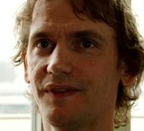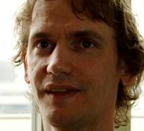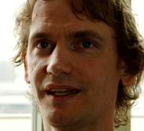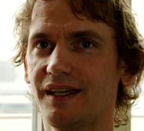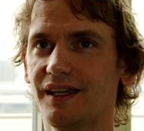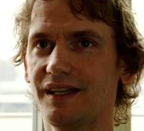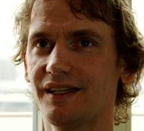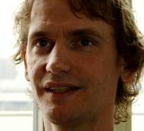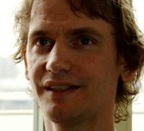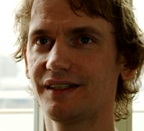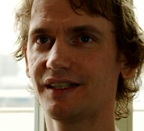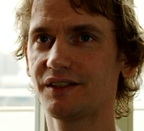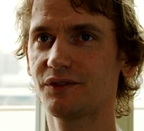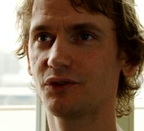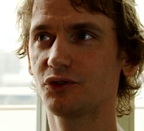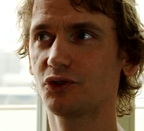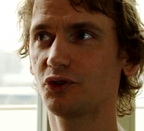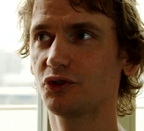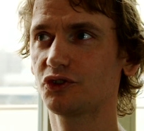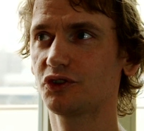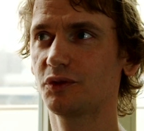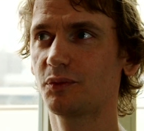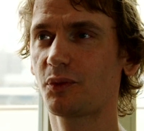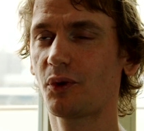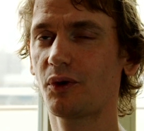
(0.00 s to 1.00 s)
and that was
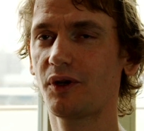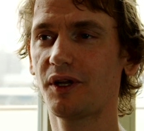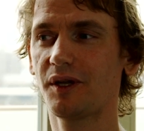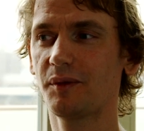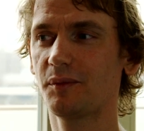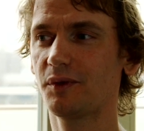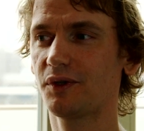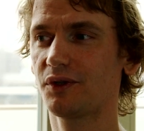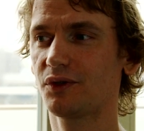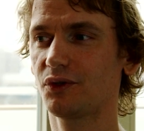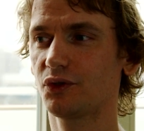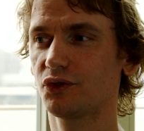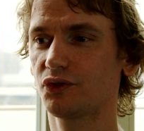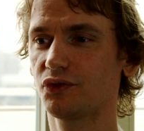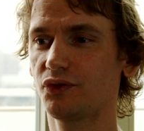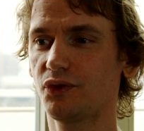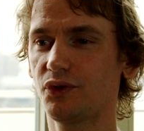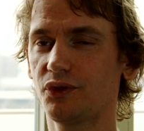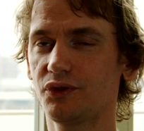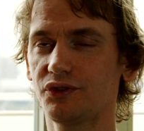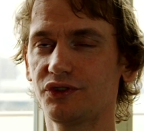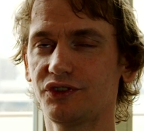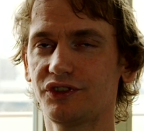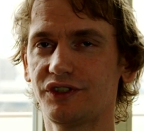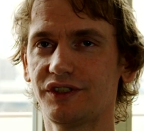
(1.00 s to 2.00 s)
also a problem, because
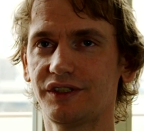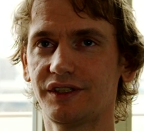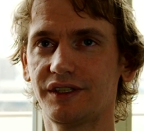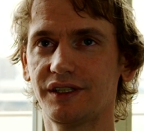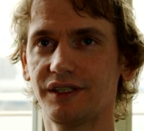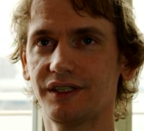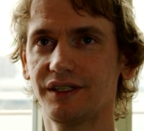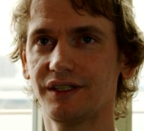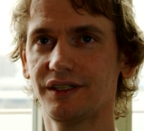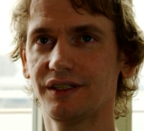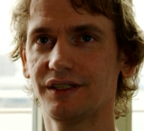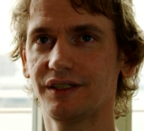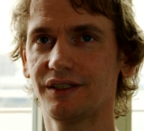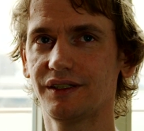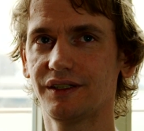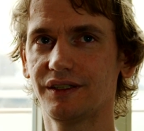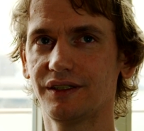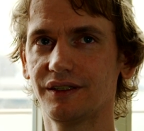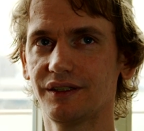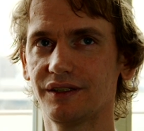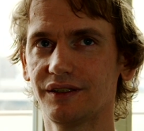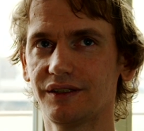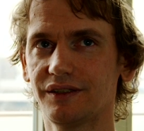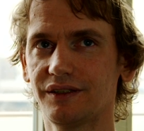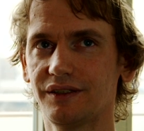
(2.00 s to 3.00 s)
first
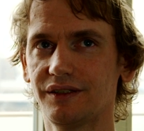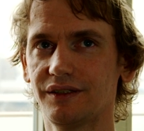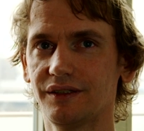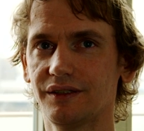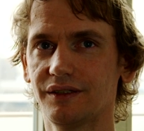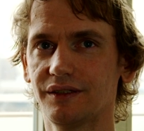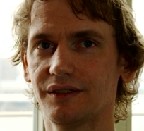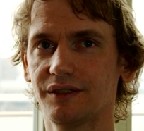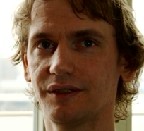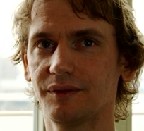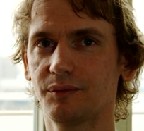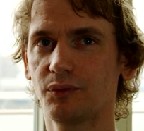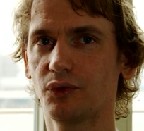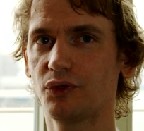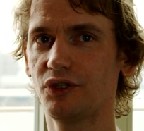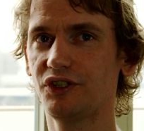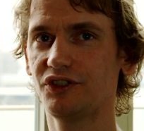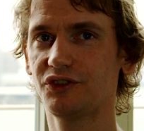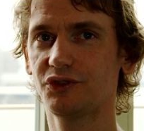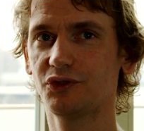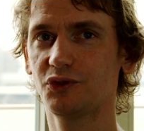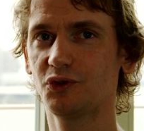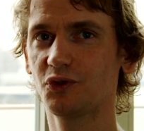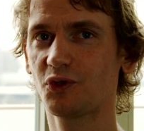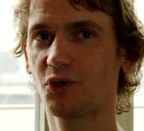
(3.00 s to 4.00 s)
the
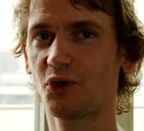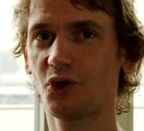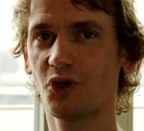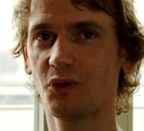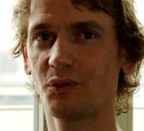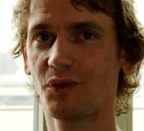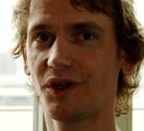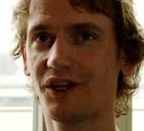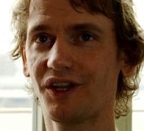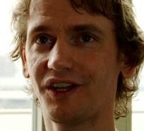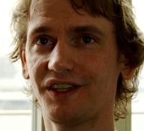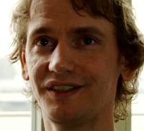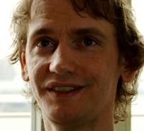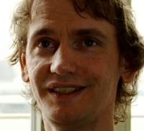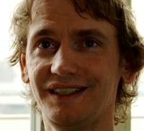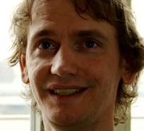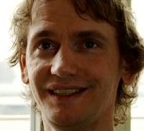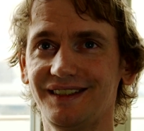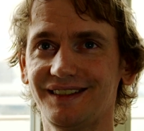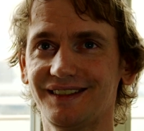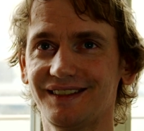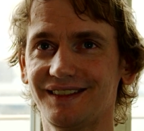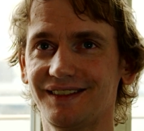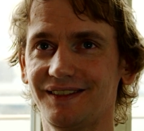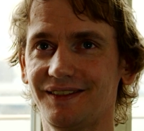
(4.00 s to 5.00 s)
police took all my
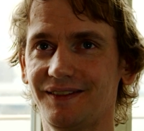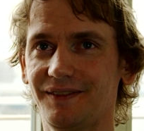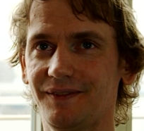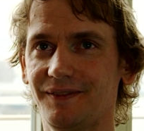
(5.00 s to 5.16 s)
IDs,